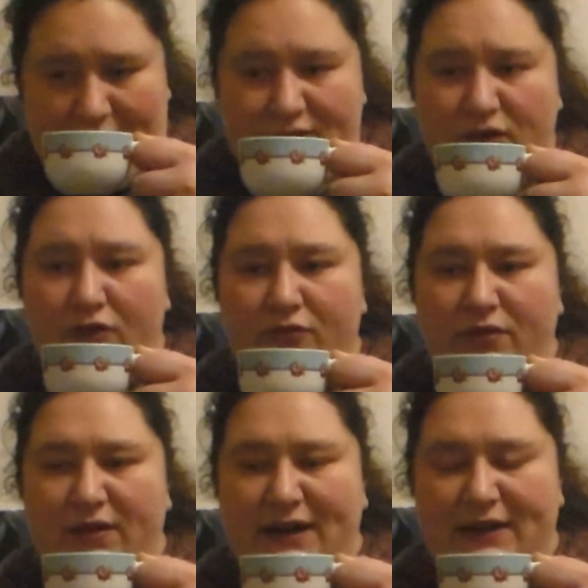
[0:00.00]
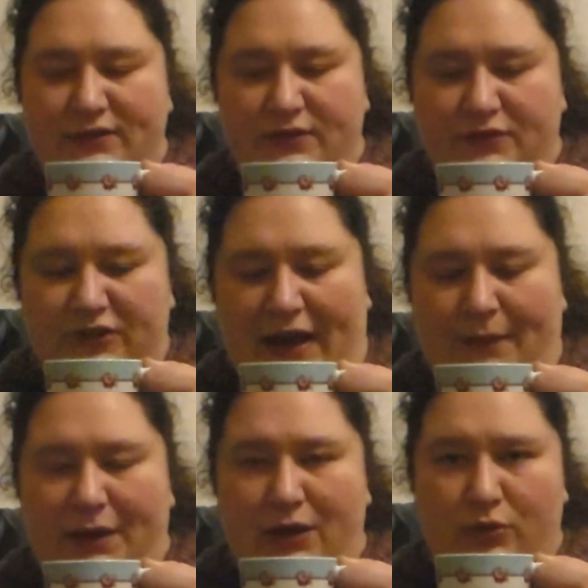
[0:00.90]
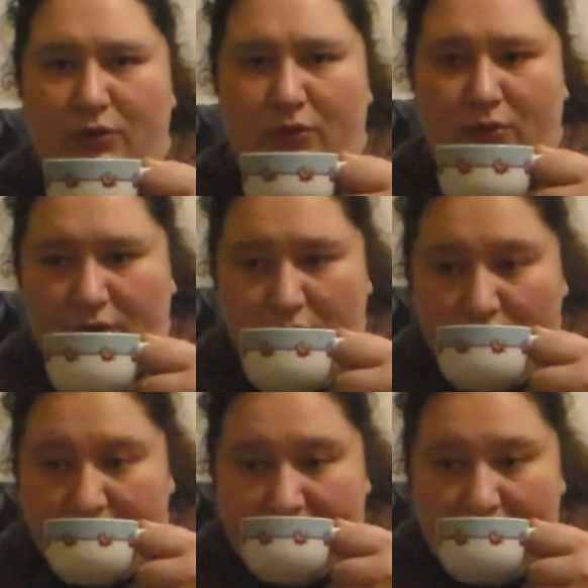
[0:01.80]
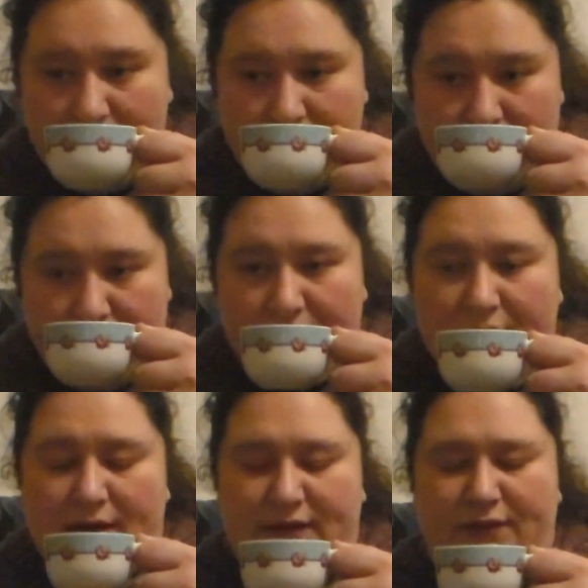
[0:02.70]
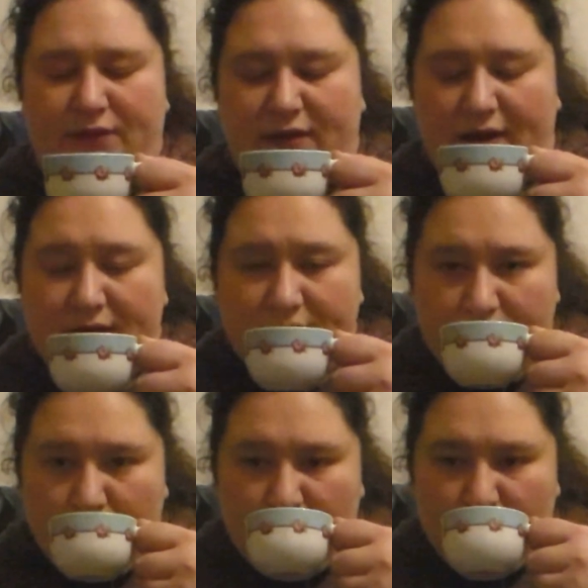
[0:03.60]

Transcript: It's not really sort of jammy or cloying. Let's give it a taste.